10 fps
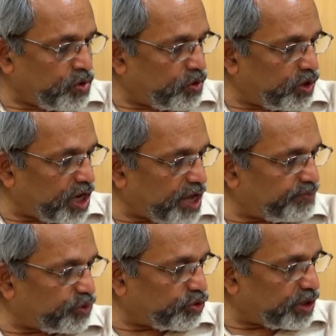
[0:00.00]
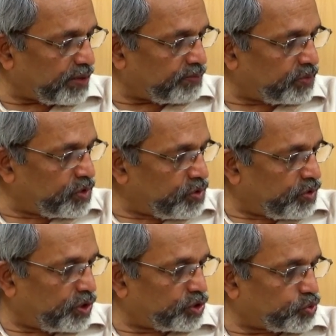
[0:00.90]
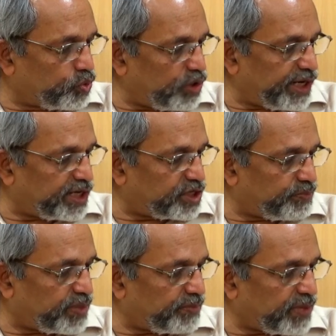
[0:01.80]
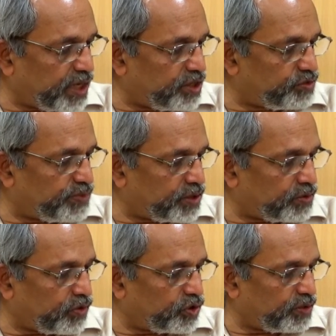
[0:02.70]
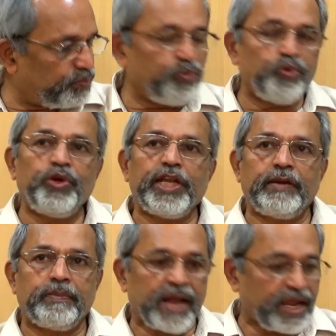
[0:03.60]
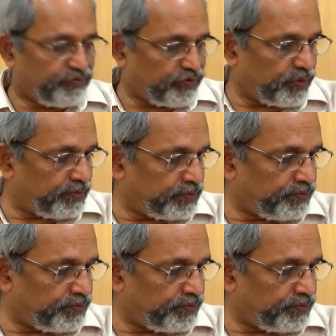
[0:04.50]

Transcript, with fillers: online program on school leadership and management on the Moodle platform.